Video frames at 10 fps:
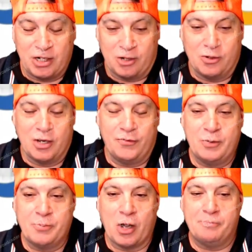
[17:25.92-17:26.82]
You know,
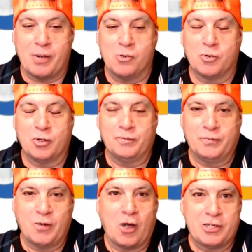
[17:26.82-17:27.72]
if you buy a bulk
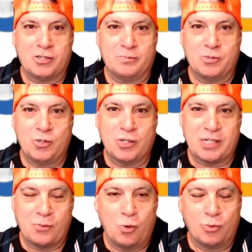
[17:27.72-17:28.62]
of items, you
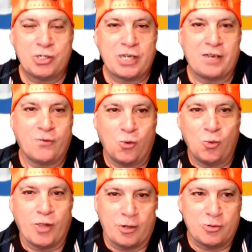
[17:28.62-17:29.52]
can say, what would you take for
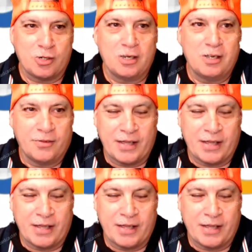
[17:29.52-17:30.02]
all those?